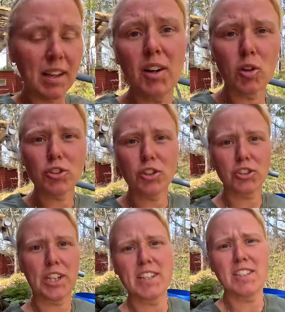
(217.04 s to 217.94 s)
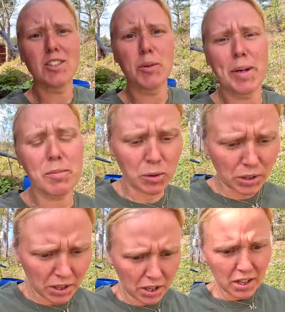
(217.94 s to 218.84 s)
Also got changed into a bit
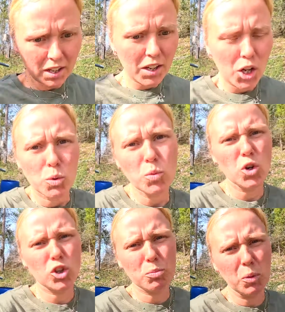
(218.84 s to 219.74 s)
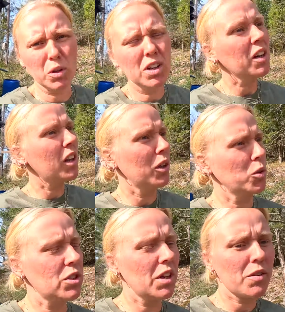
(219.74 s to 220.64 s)
more workable
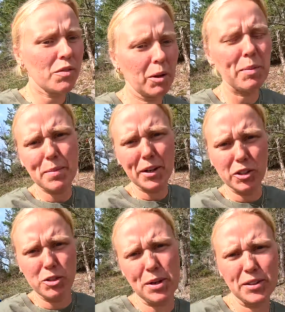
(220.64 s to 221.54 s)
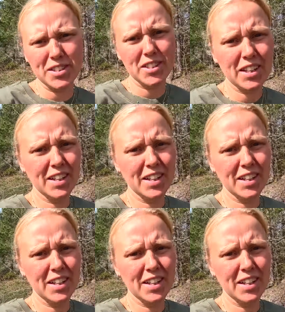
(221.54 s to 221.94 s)
clothes. Felt a bit better, to be honest.